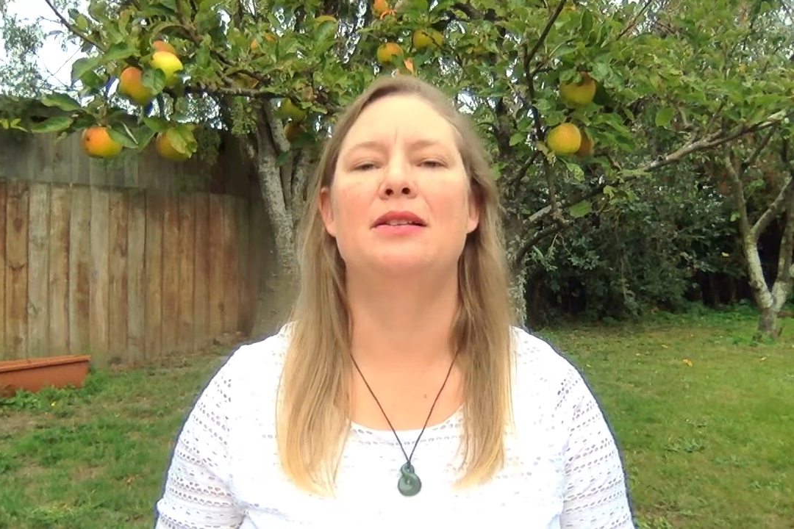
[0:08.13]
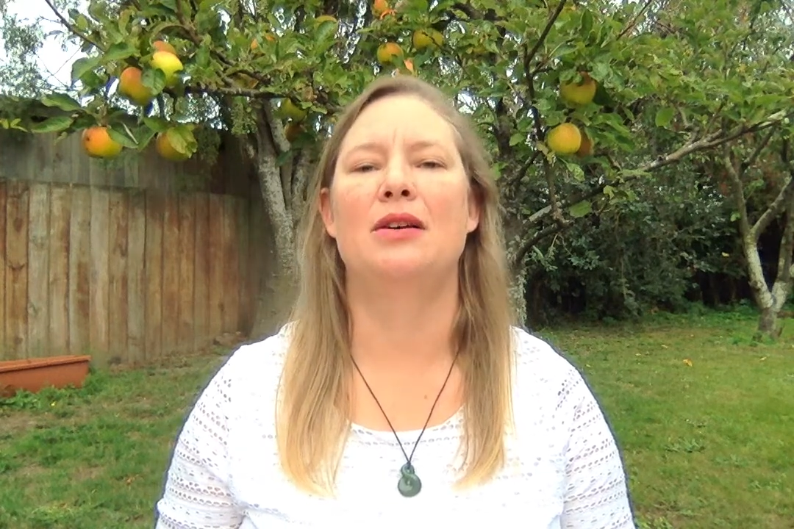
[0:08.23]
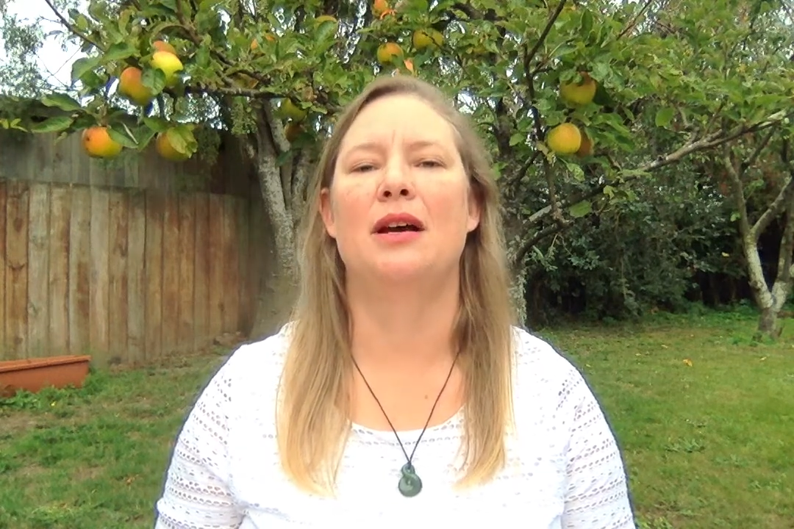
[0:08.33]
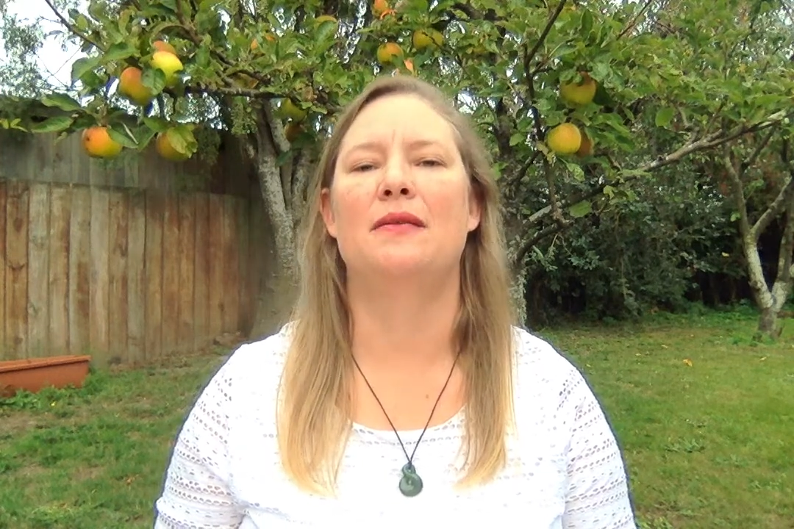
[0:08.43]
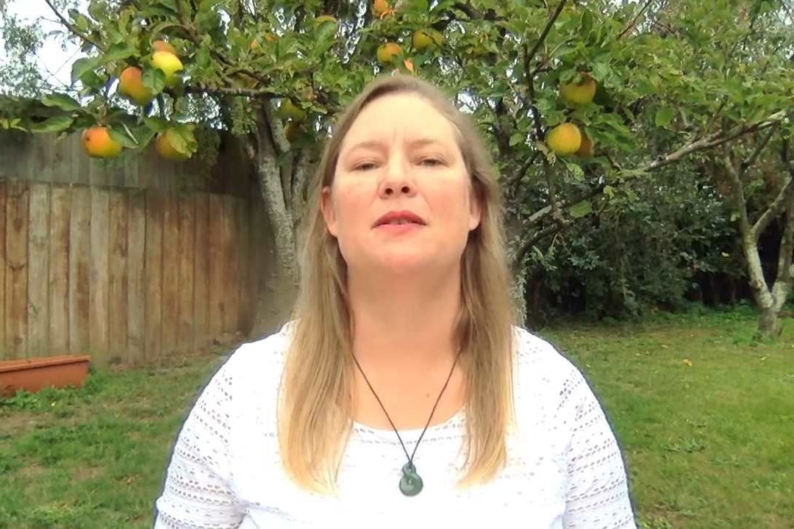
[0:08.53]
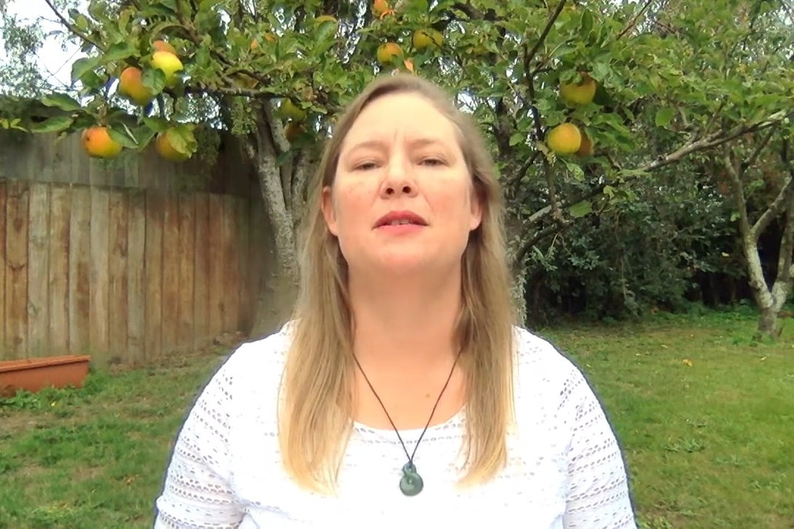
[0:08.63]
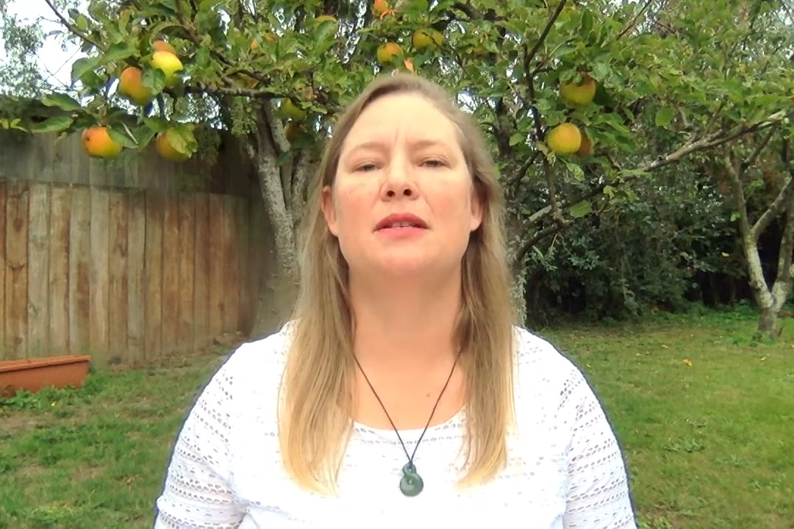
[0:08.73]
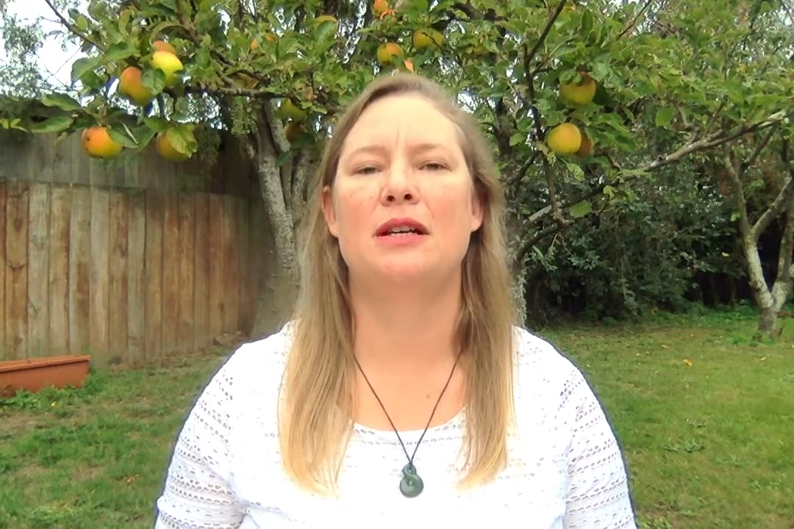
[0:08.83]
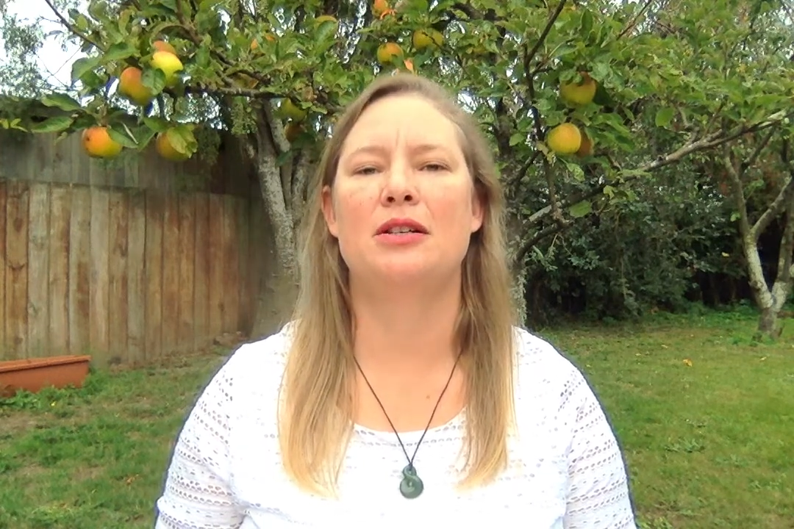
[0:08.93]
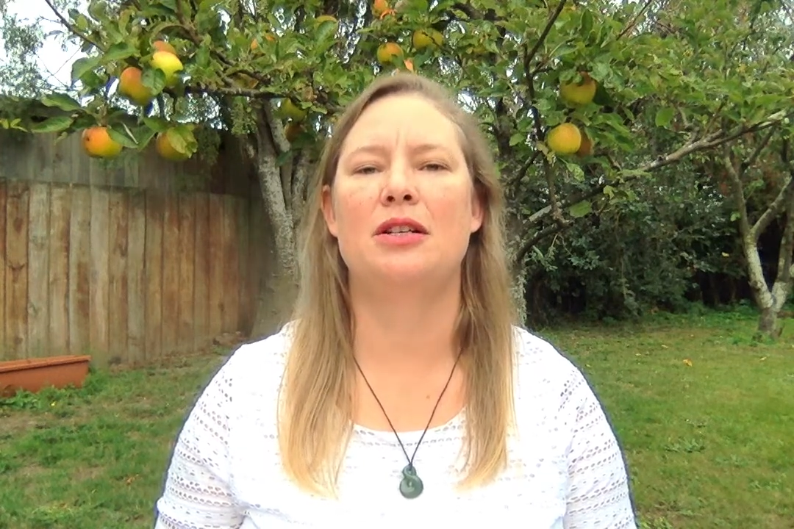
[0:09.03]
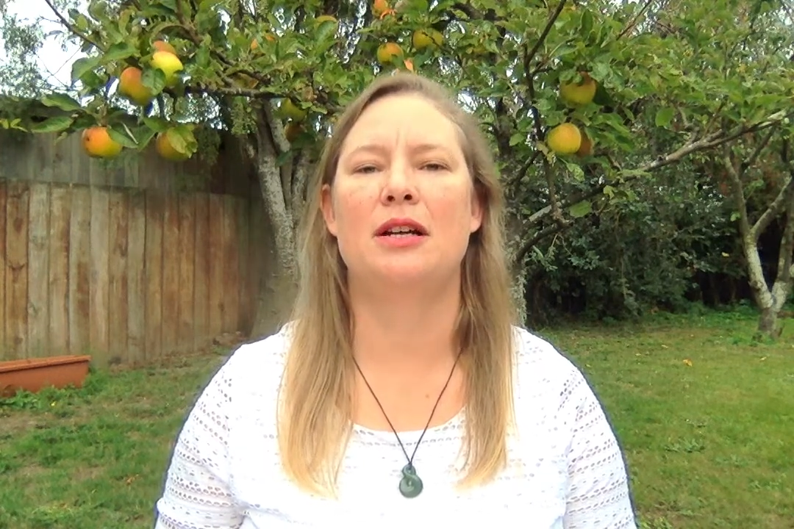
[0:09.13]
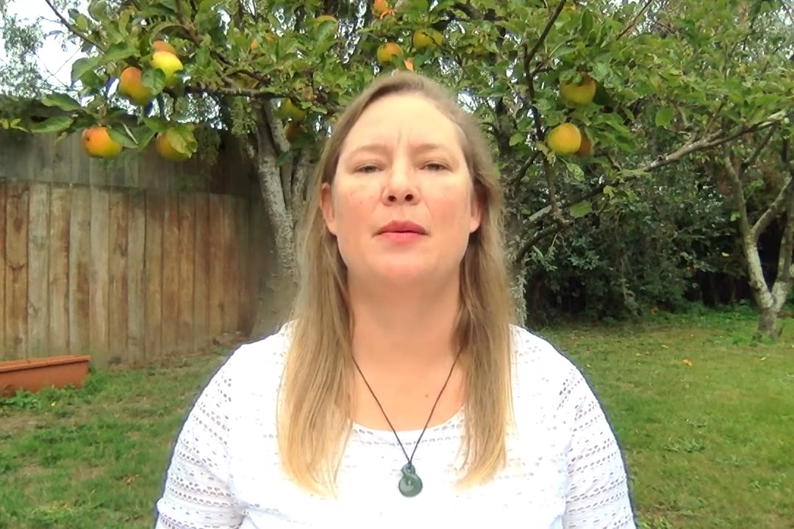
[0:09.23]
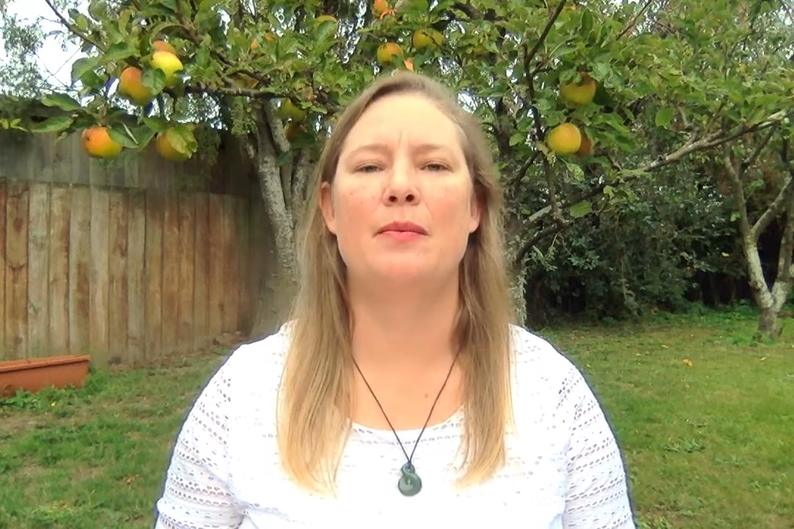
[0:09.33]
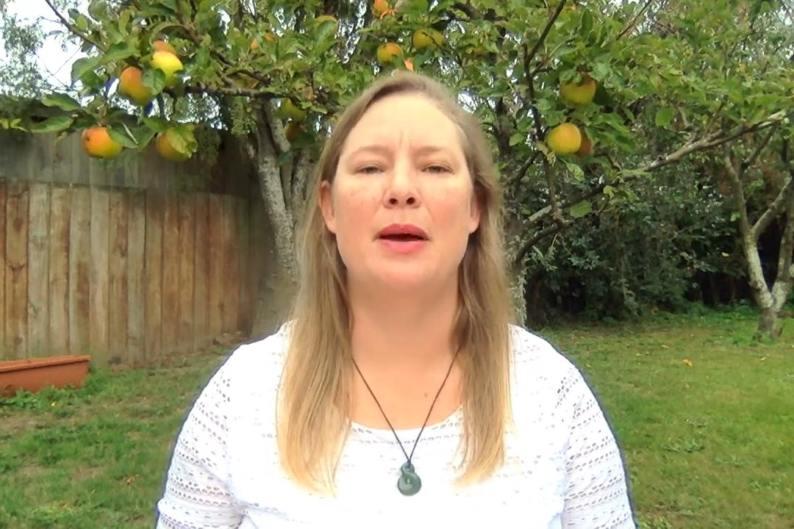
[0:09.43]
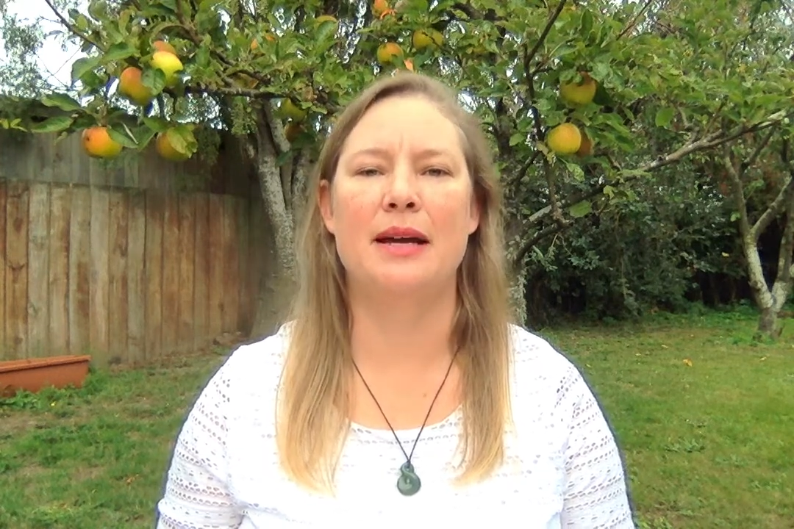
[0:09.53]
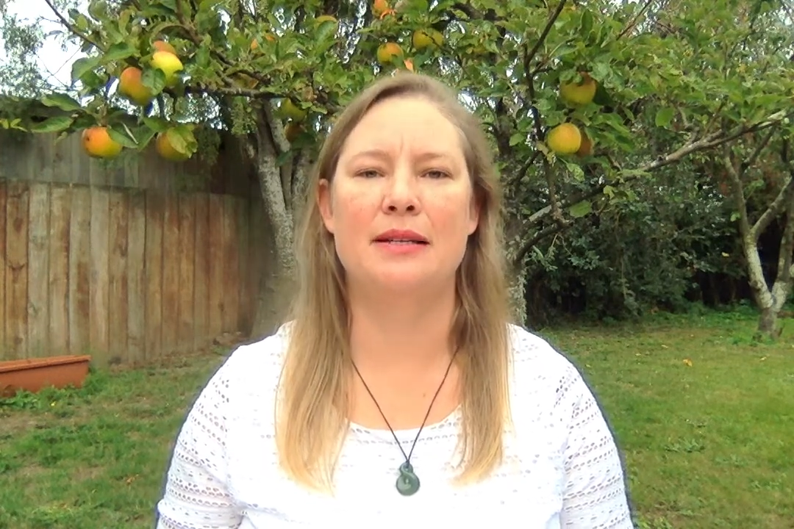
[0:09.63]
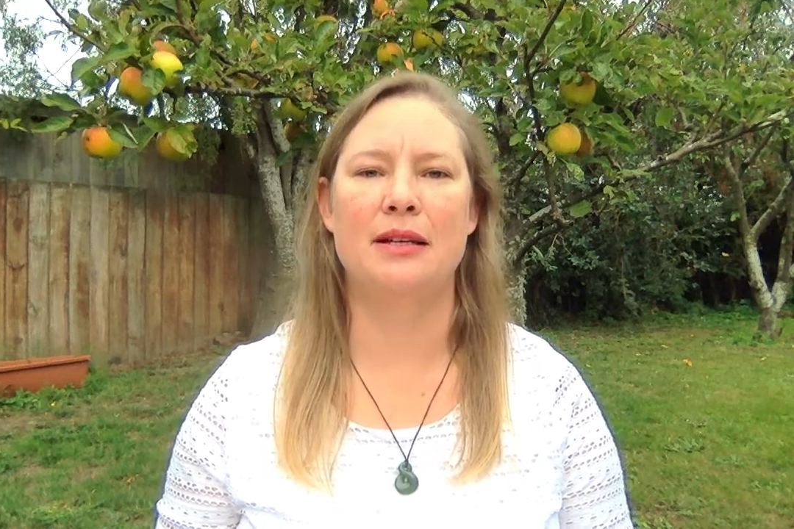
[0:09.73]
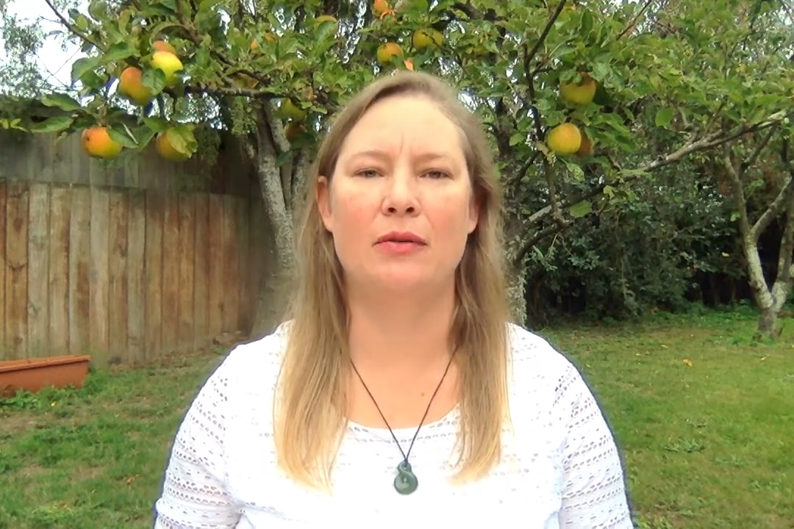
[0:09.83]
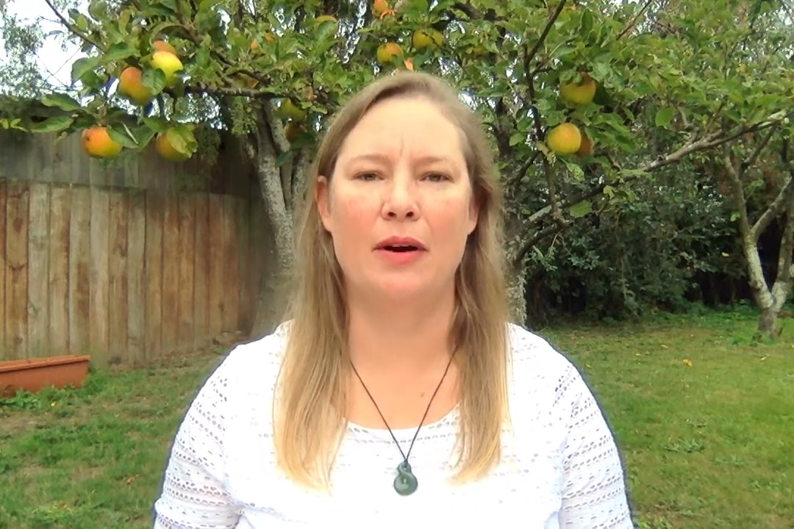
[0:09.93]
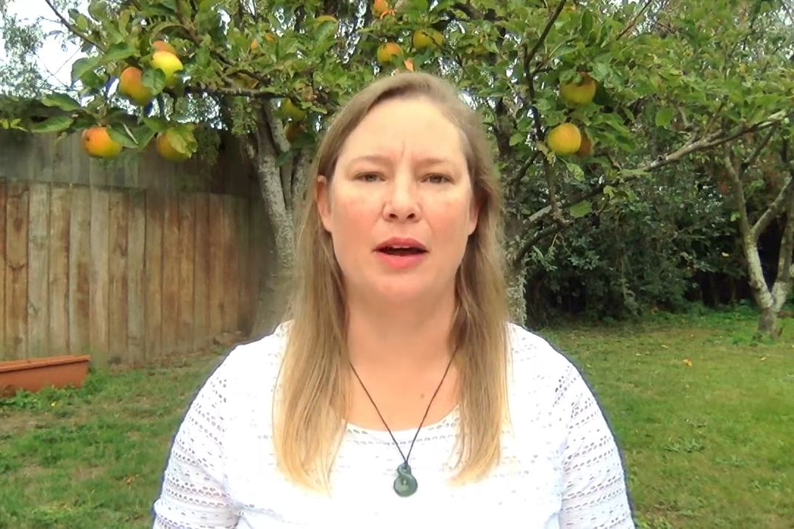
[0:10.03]
to have such an
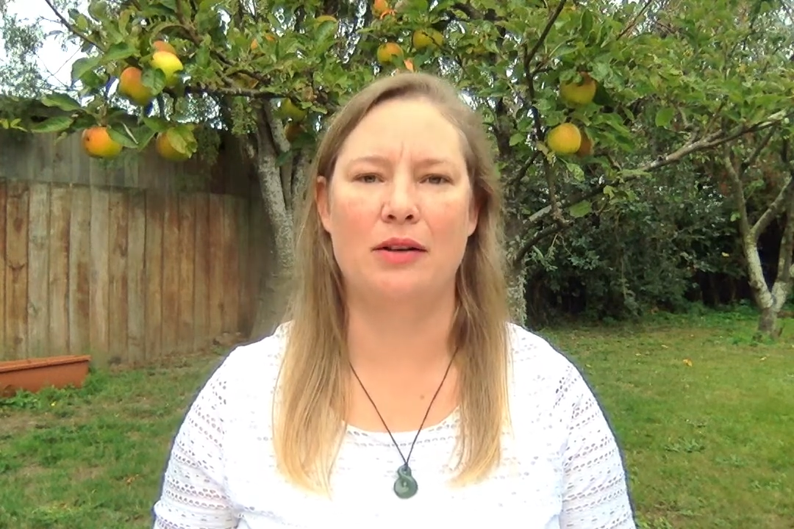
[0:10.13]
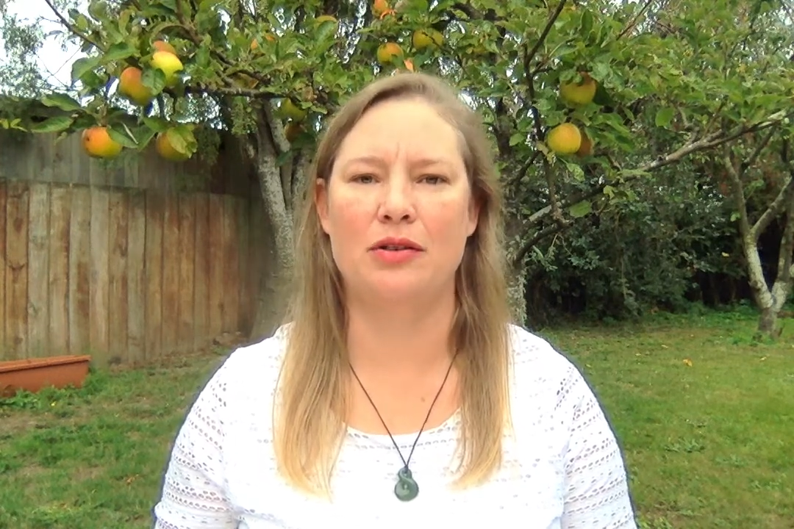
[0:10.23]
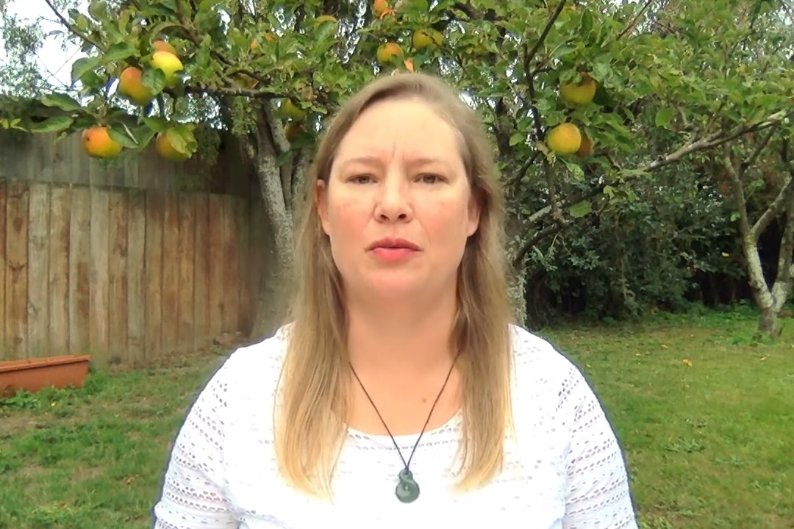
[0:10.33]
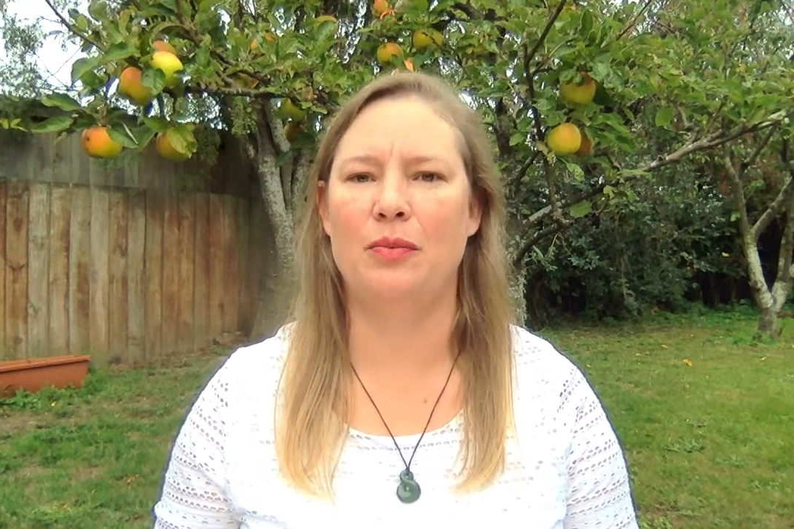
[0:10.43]
amazing range of